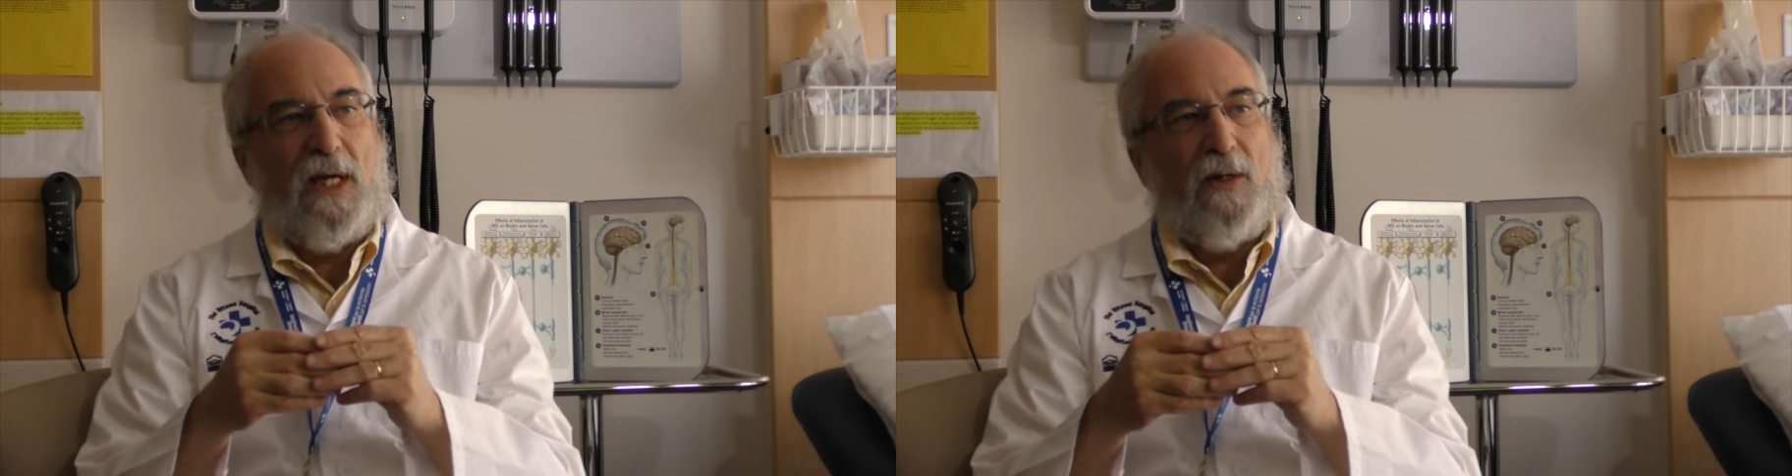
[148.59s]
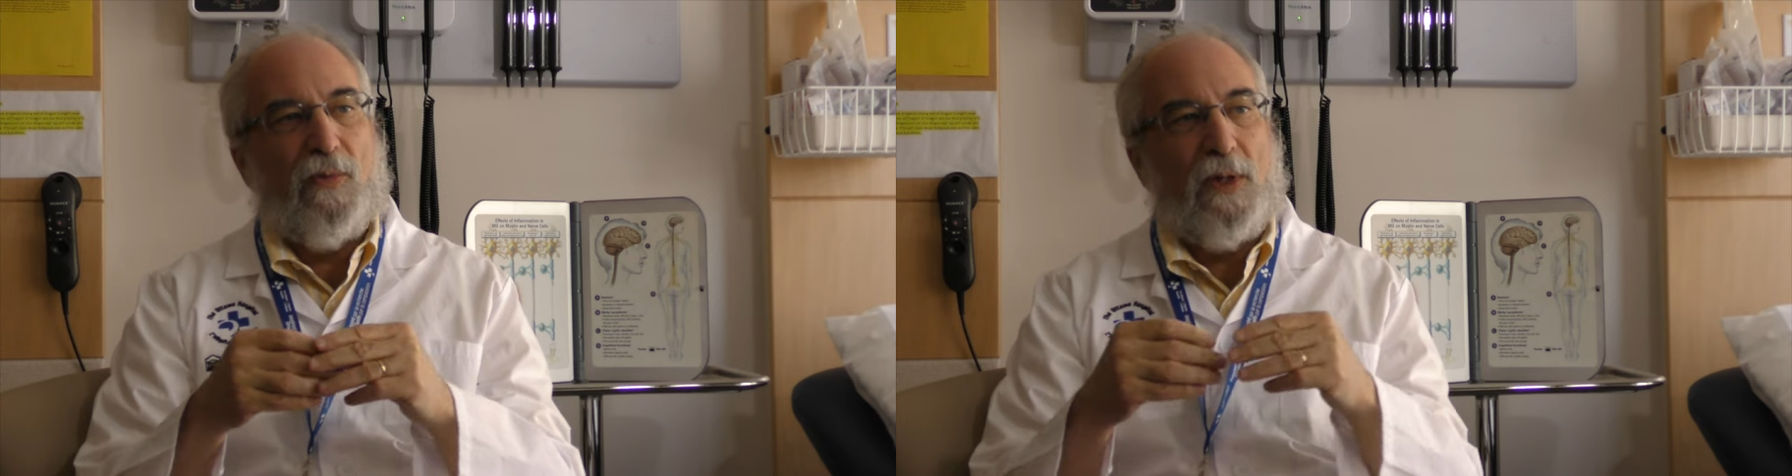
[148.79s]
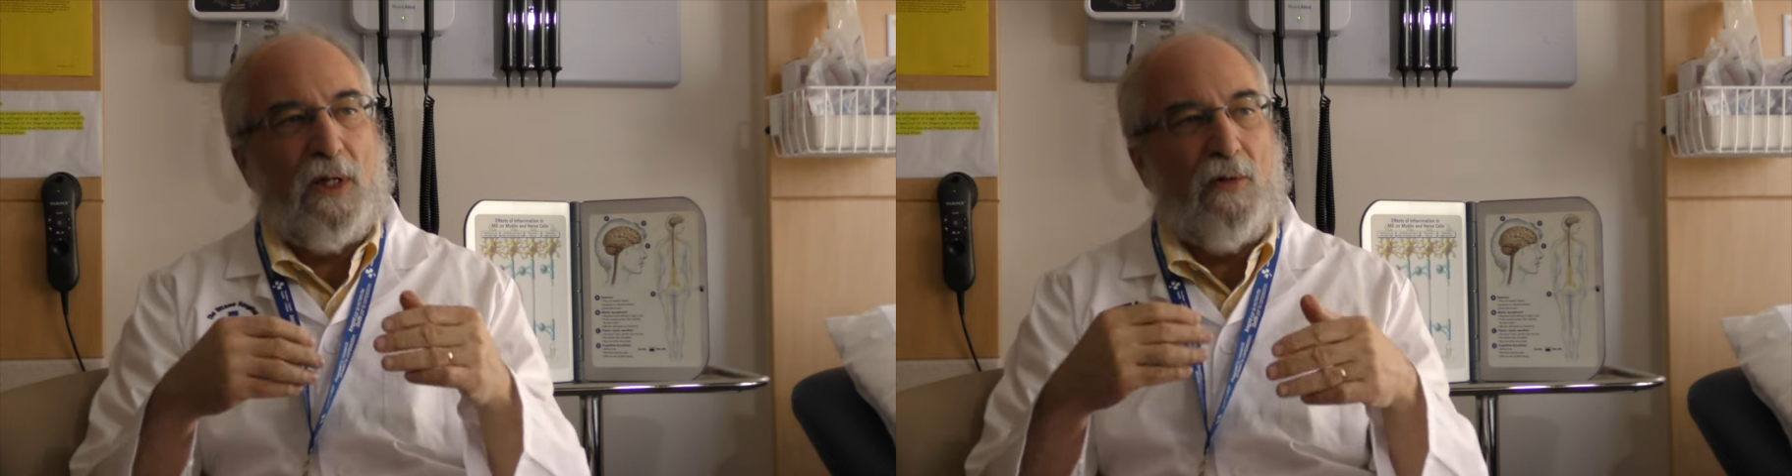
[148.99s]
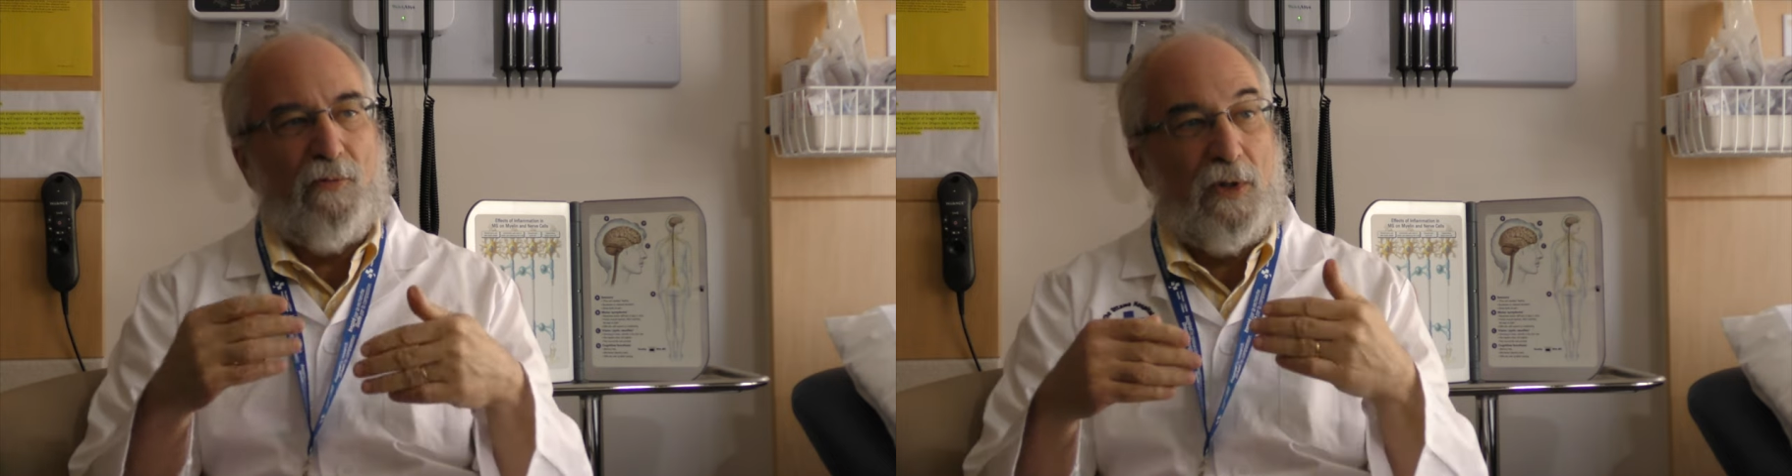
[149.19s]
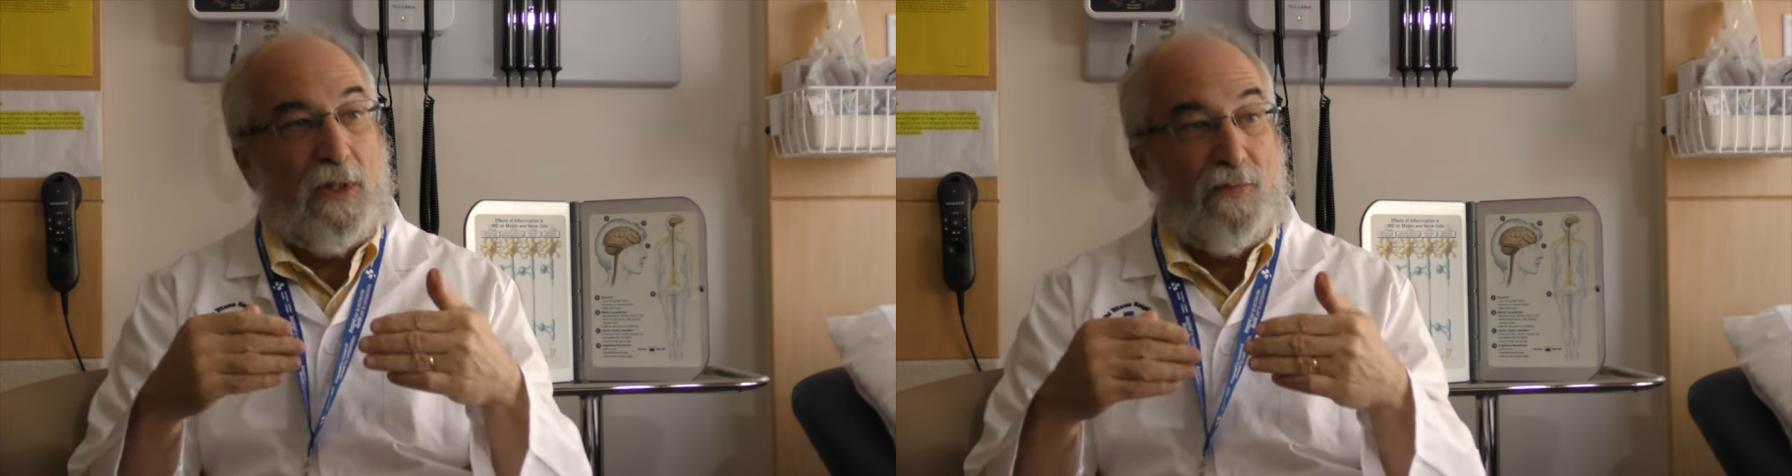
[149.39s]
had
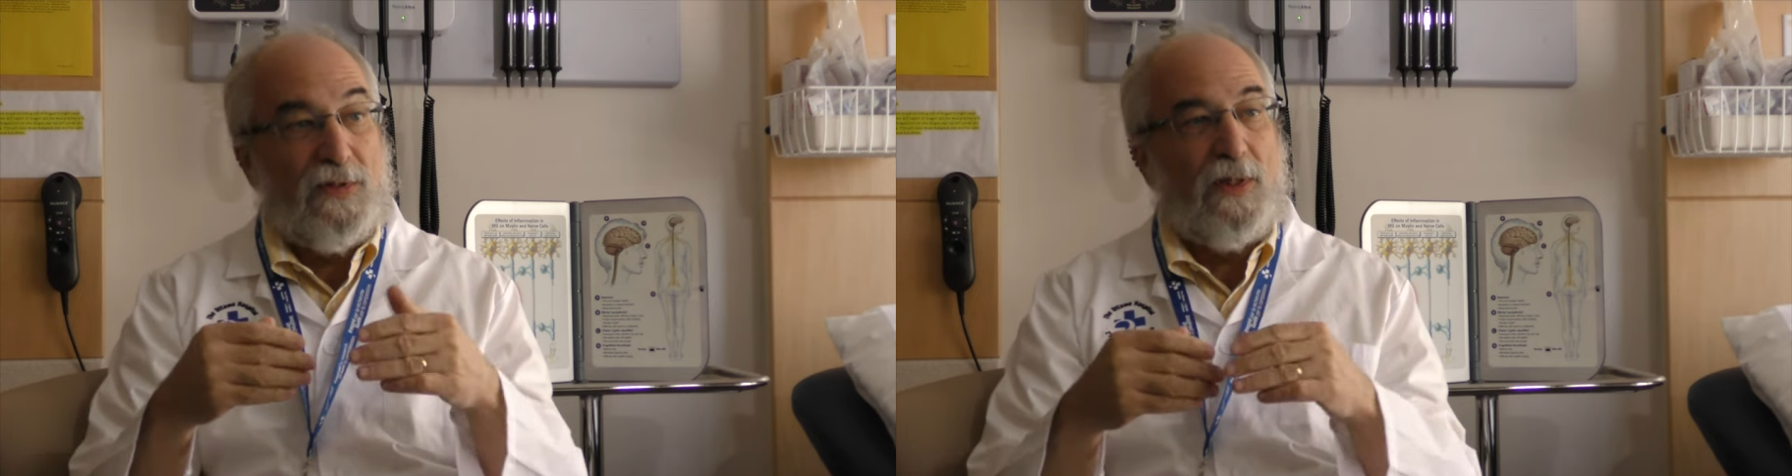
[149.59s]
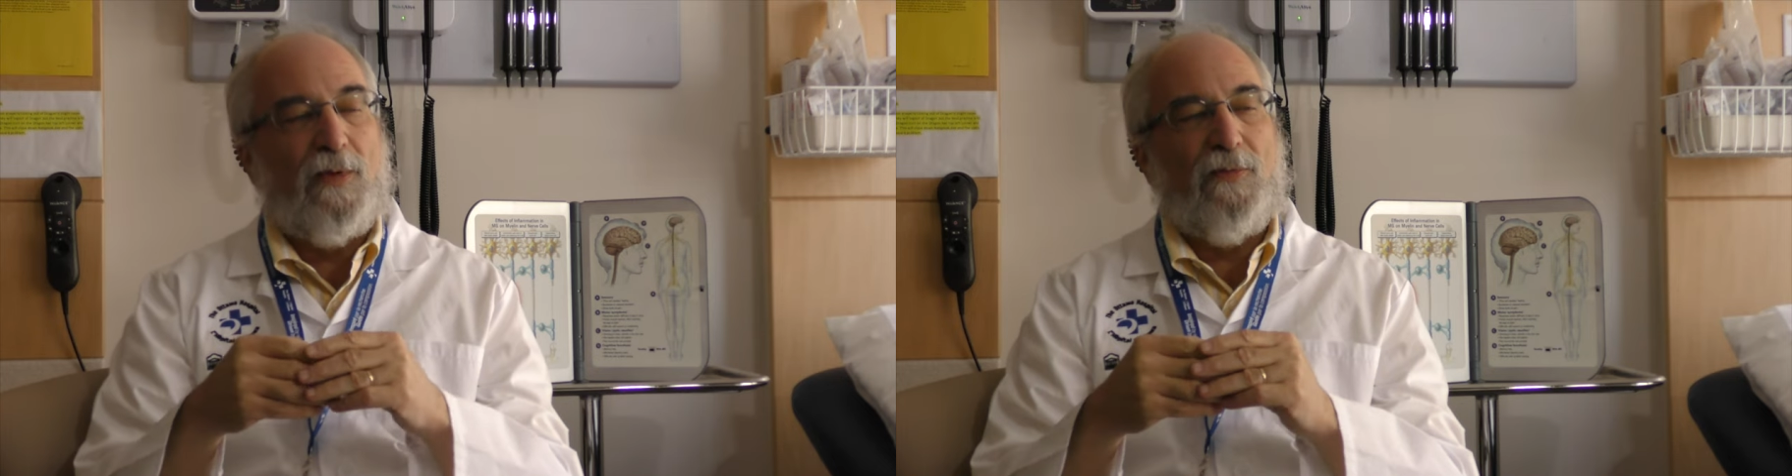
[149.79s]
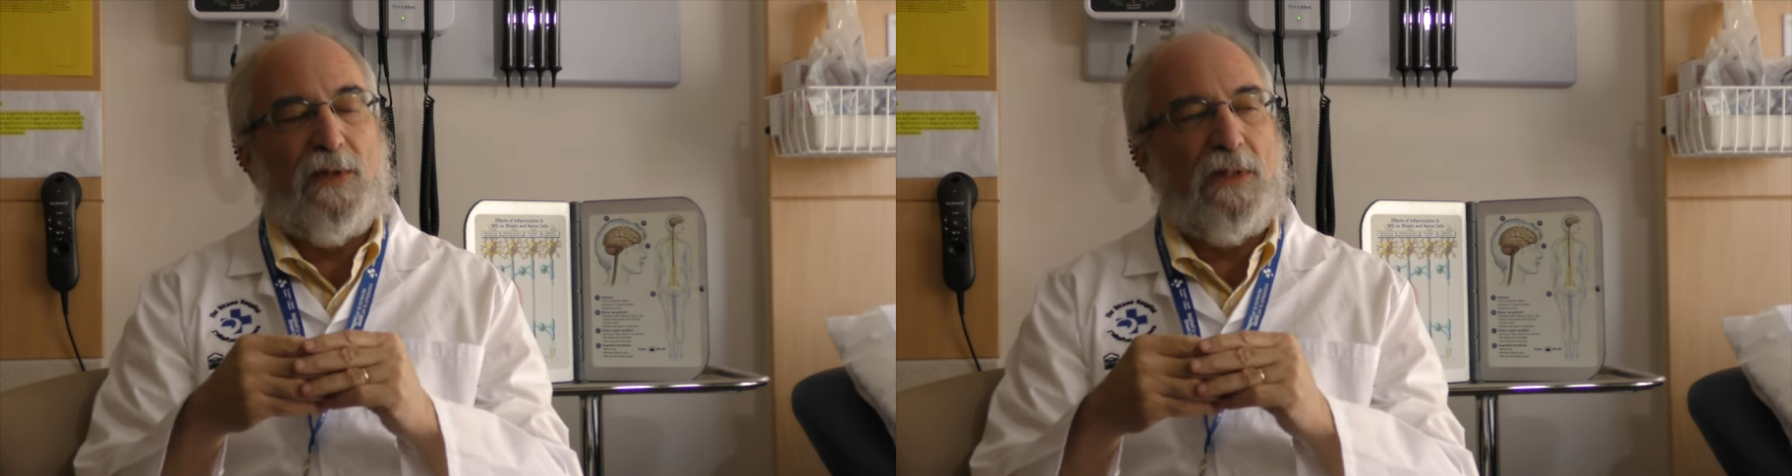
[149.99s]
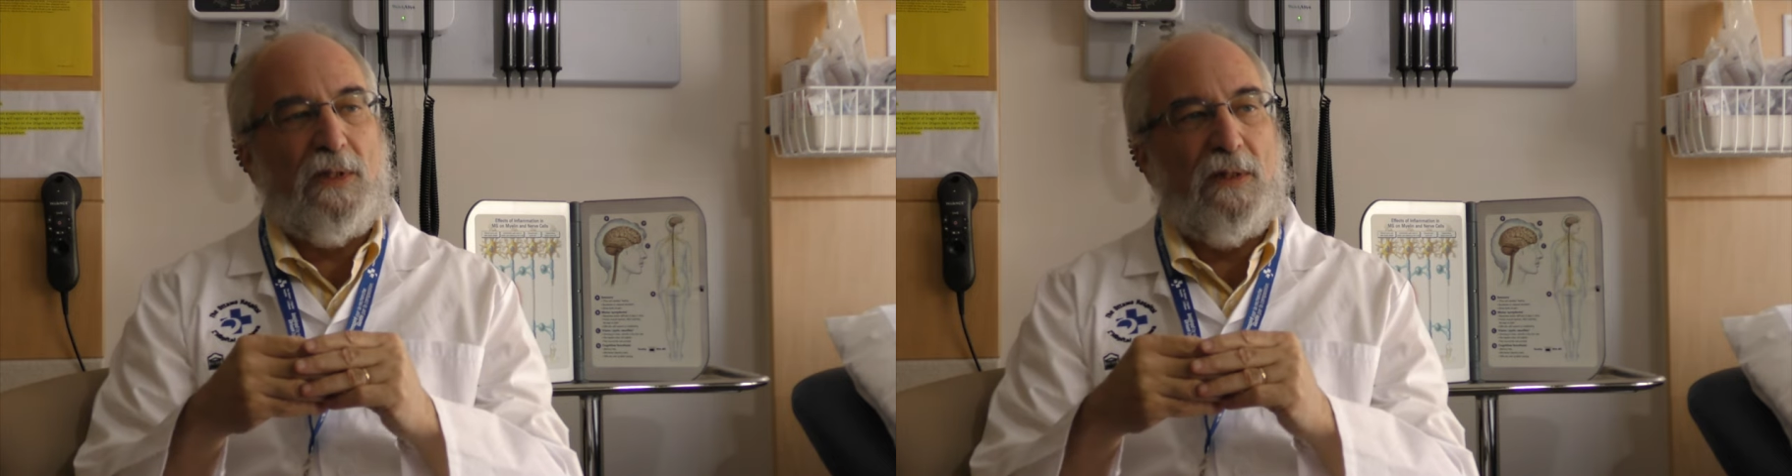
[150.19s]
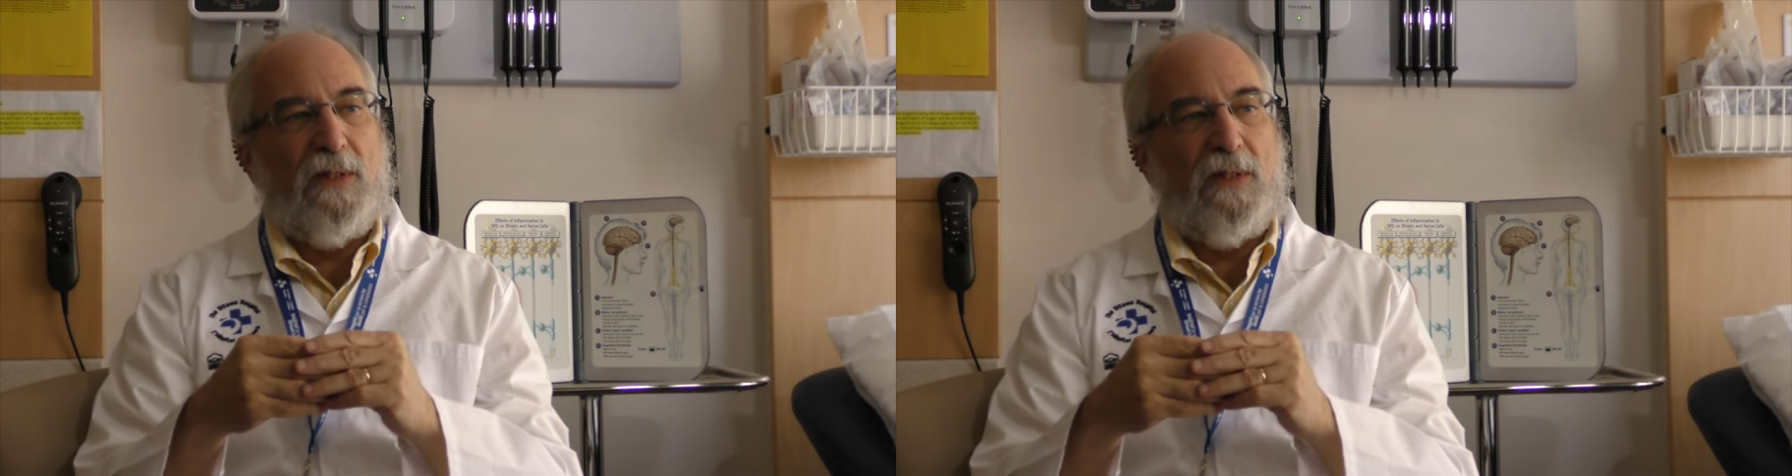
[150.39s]
recovery of some of the